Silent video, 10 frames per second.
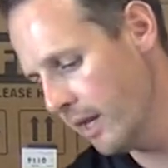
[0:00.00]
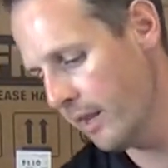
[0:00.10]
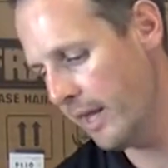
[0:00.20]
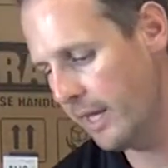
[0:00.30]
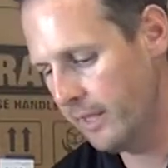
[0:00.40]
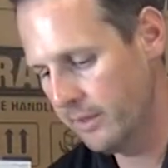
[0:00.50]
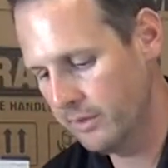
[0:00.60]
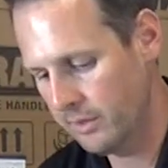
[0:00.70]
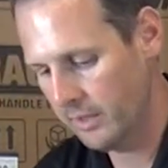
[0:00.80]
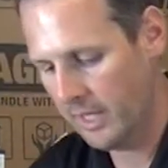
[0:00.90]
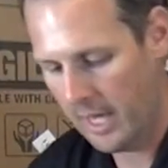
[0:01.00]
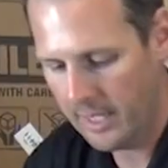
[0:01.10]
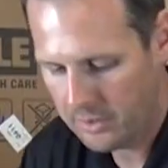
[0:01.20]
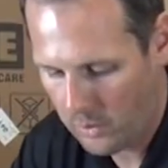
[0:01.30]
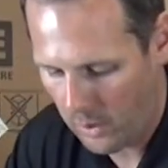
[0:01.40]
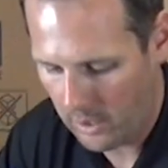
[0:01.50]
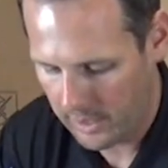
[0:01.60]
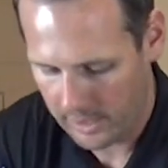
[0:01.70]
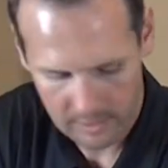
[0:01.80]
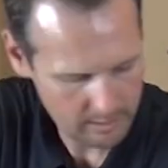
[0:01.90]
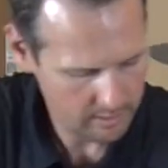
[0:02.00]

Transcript: that is the highest quality